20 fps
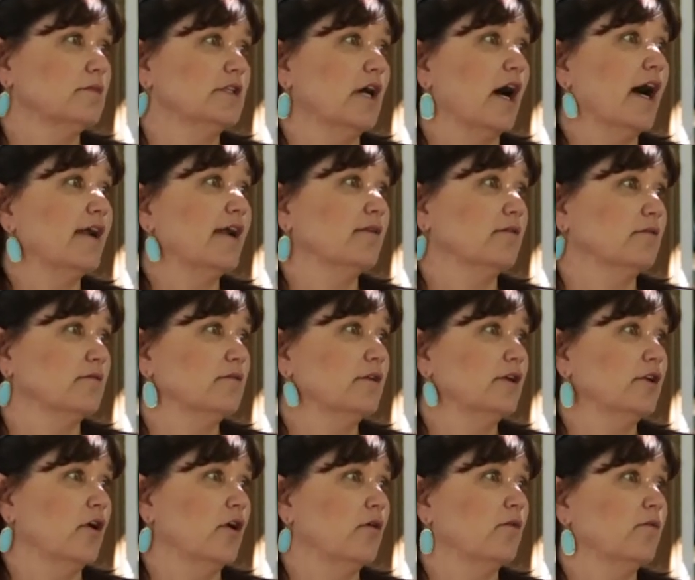dying,
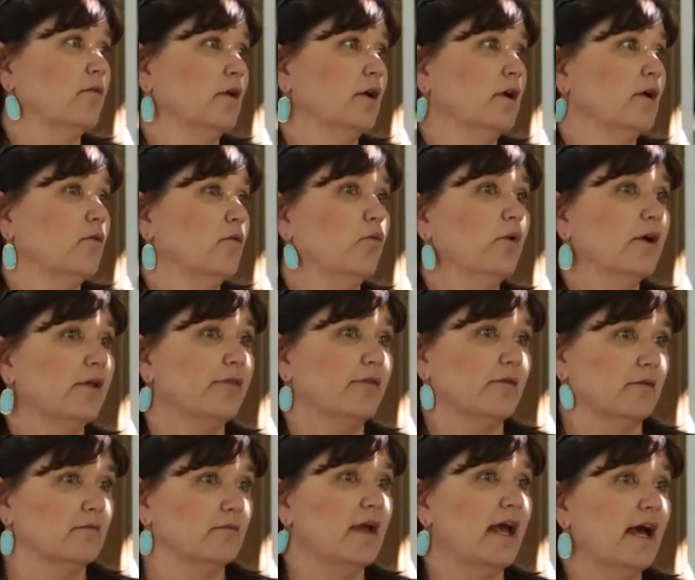you know, with
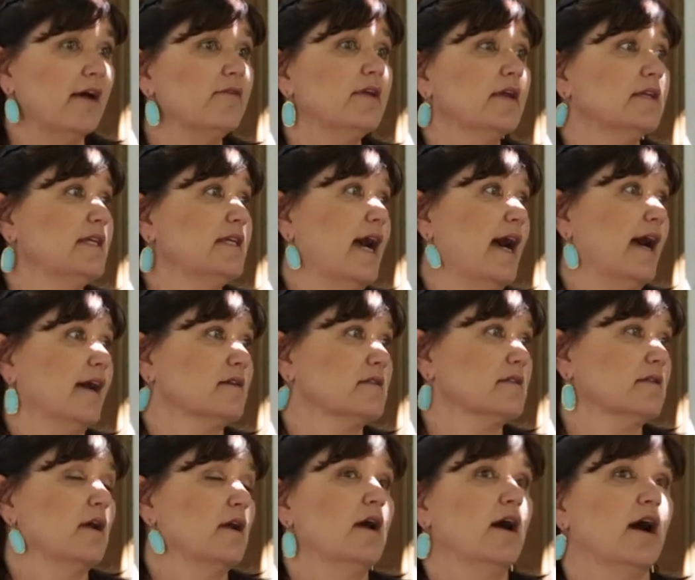heavy
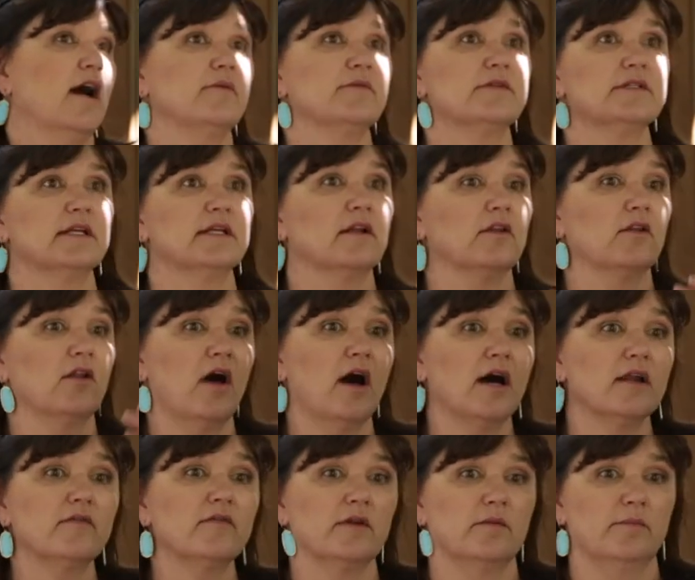attacks. I'm seeing a
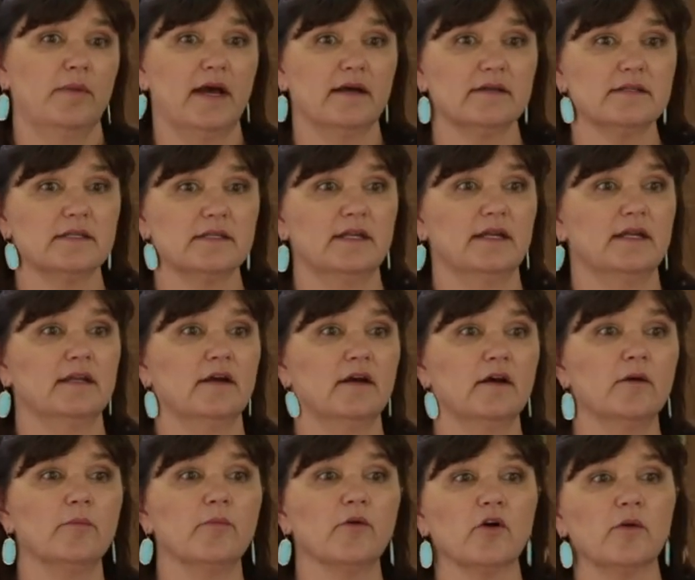lot of it in
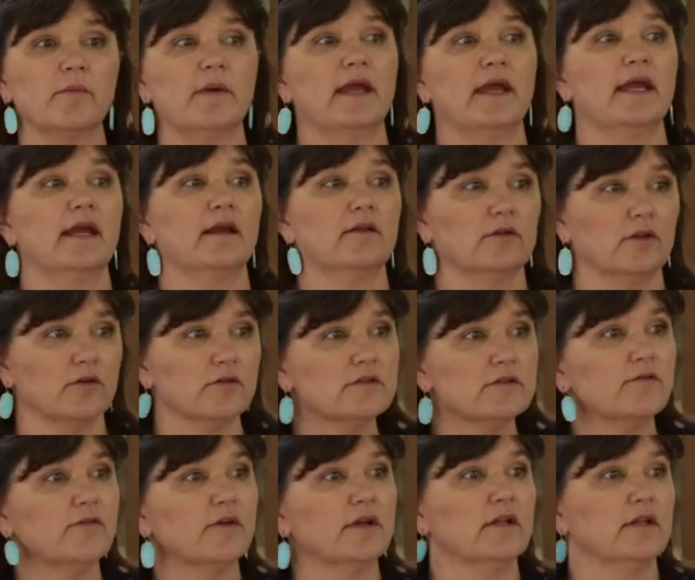Pasadena, Burbank,
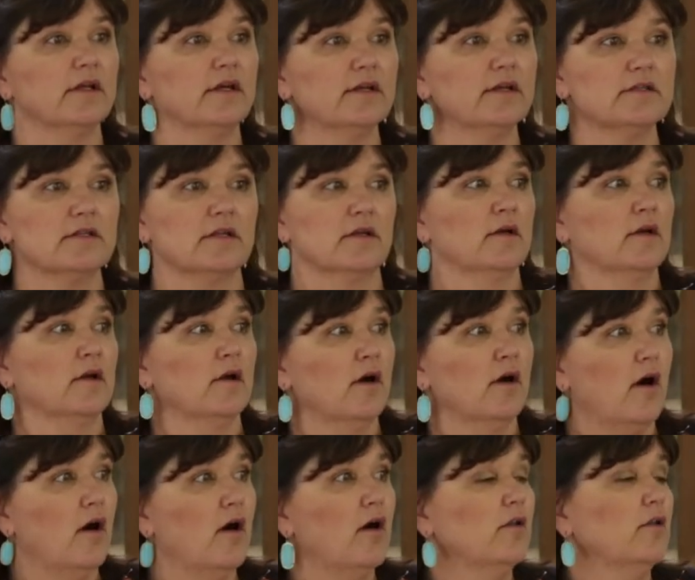Los Feliz,
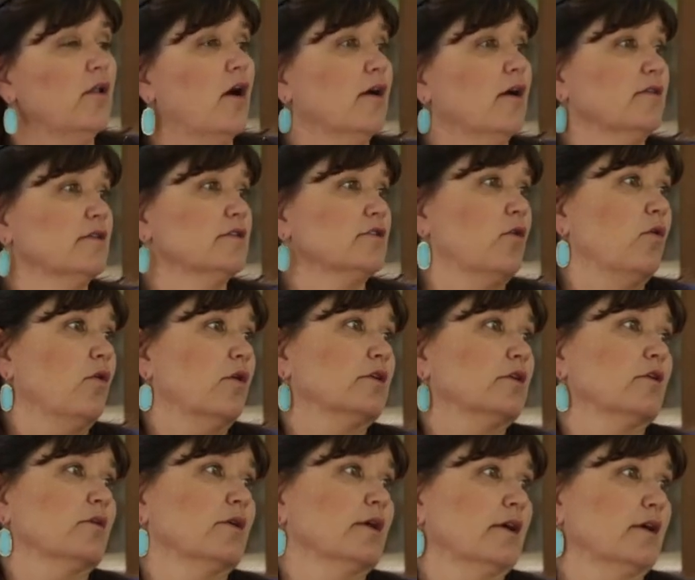all along this
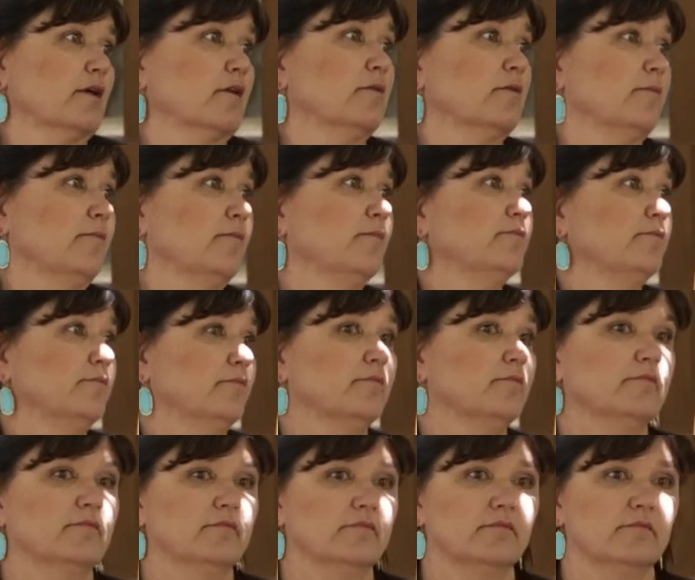corridor here. Is it
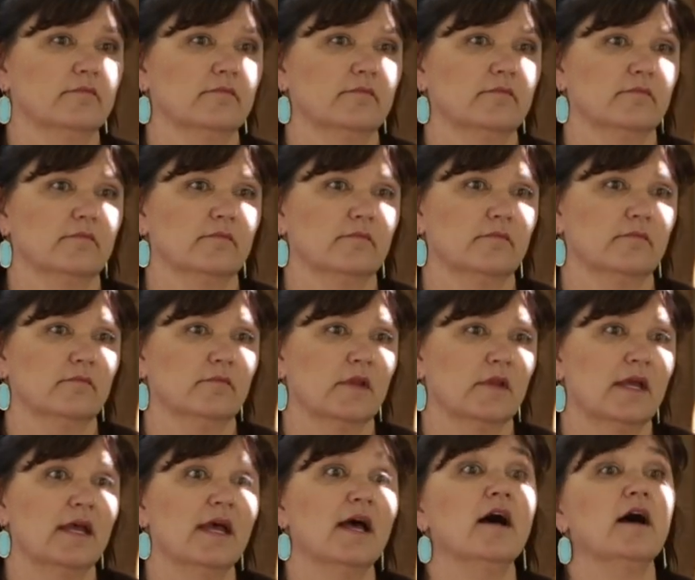the temperature?
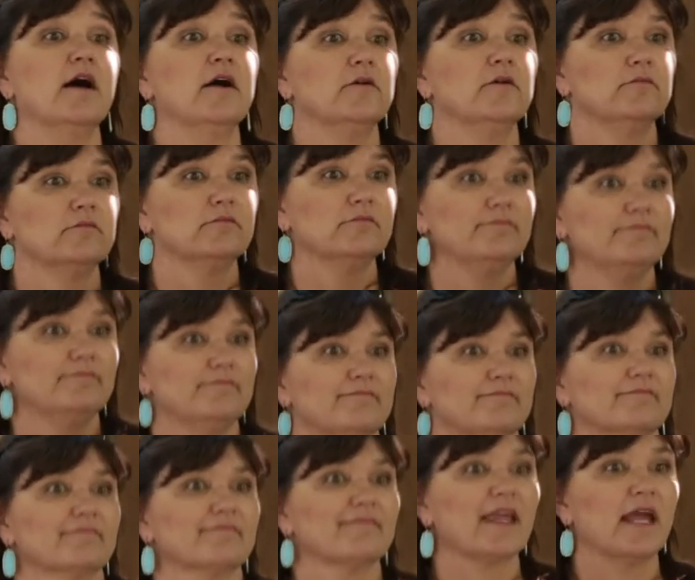Do they like a certain
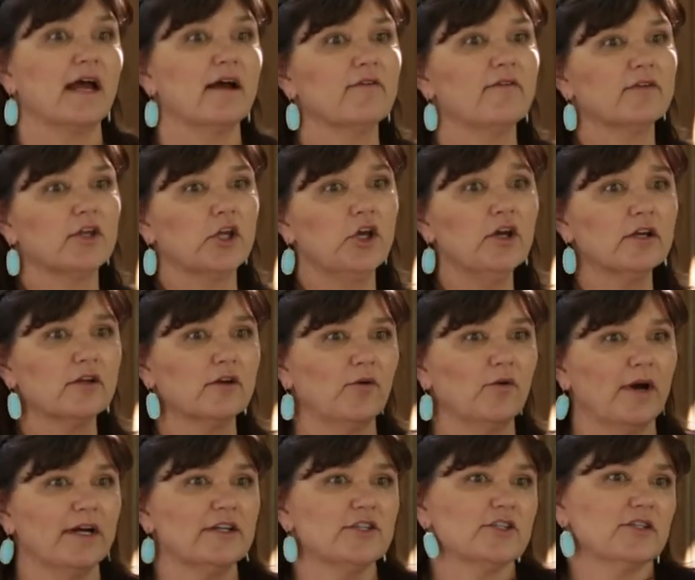temperature? Good
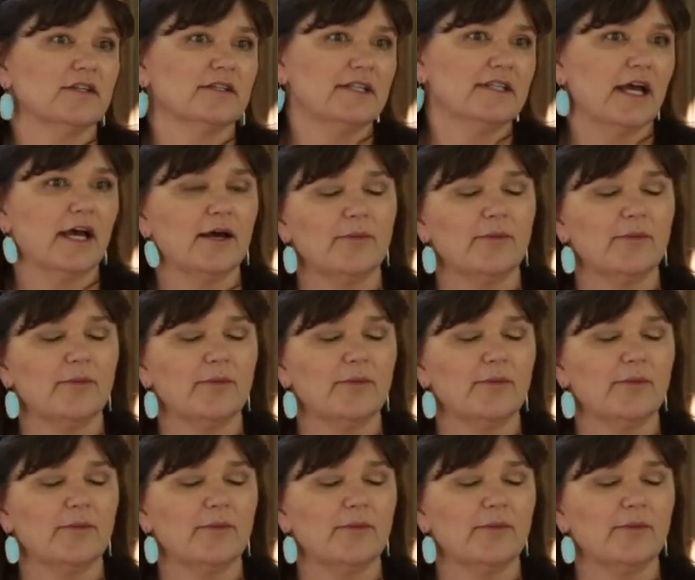question.